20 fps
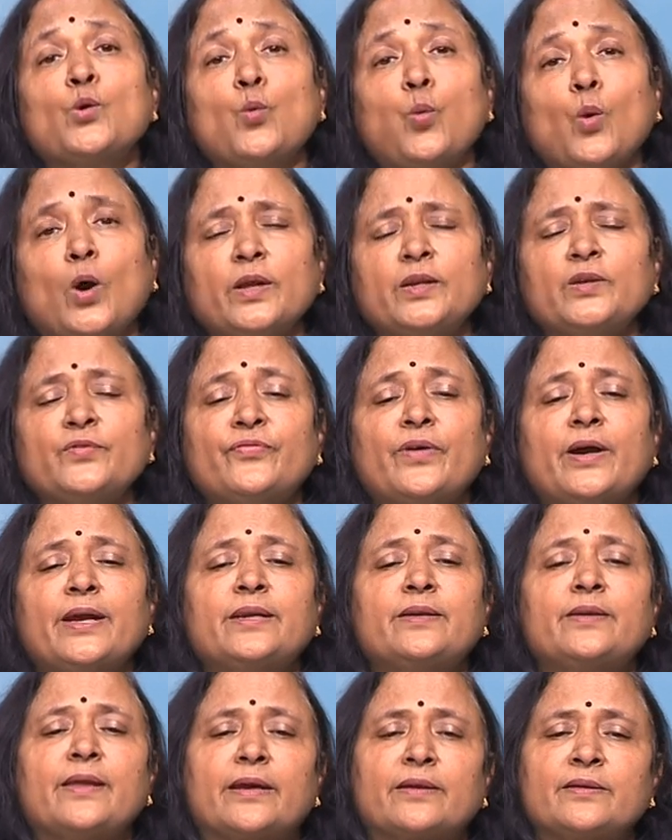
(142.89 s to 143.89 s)
qualified
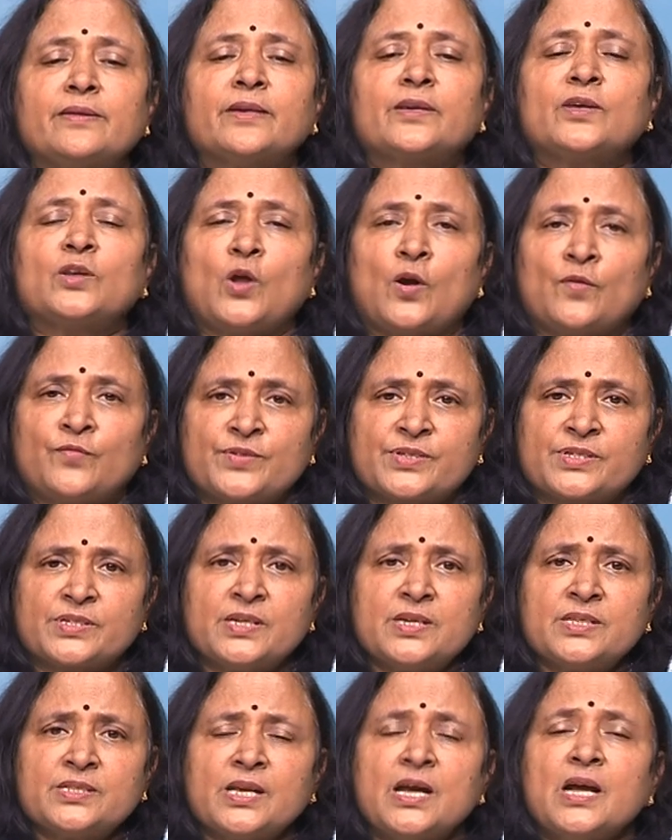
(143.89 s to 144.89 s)
technical
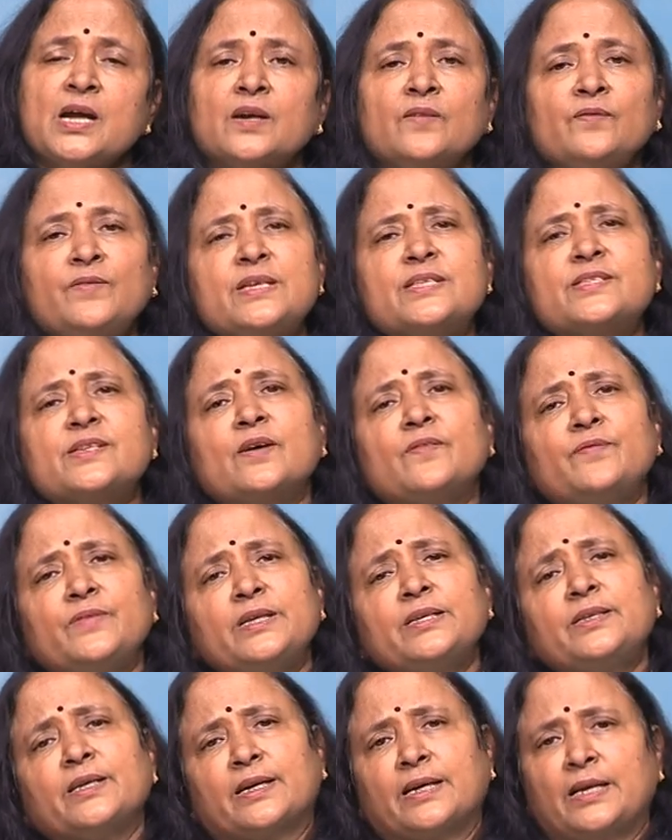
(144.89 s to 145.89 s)
officers
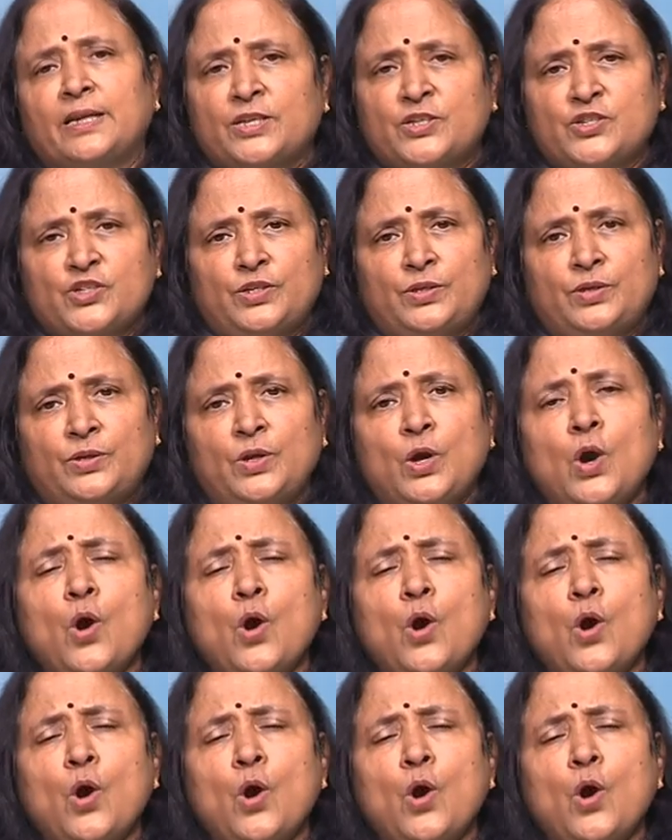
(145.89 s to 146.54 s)
vis-a-vis the collection.